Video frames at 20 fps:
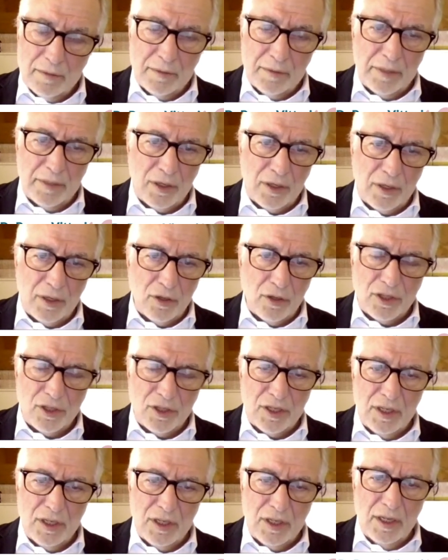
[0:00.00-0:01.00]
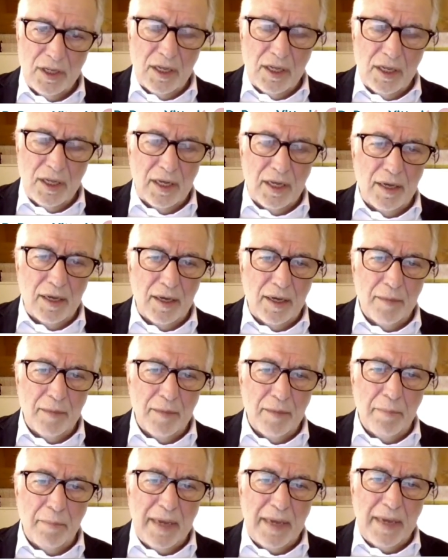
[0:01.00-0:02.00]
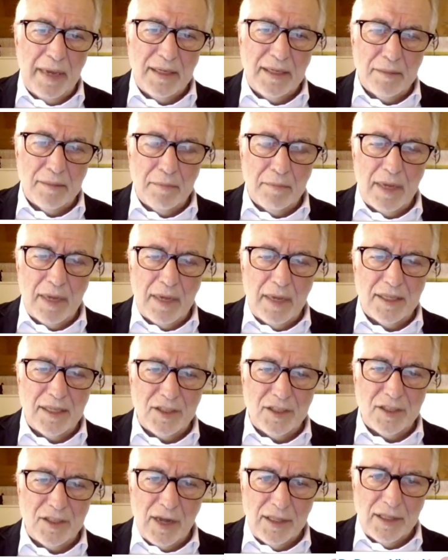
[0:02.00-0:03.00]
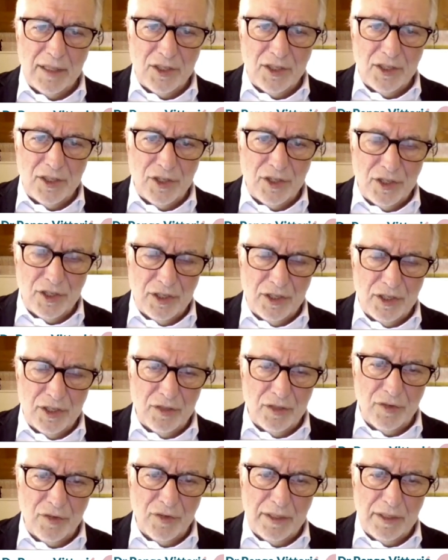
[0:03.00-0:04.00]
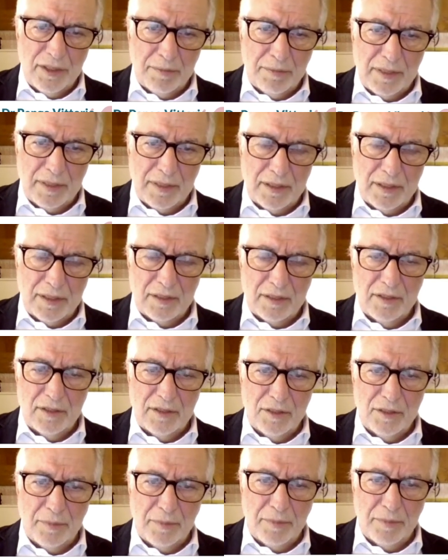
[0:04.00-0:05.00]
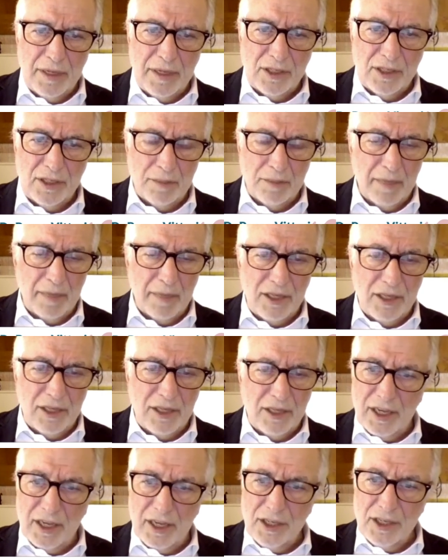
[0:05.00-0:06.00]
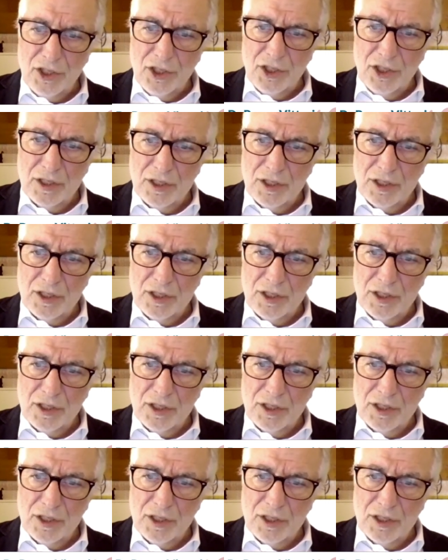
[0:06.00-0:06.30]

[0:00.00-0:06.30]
because my strategies in treatment, this patient may change.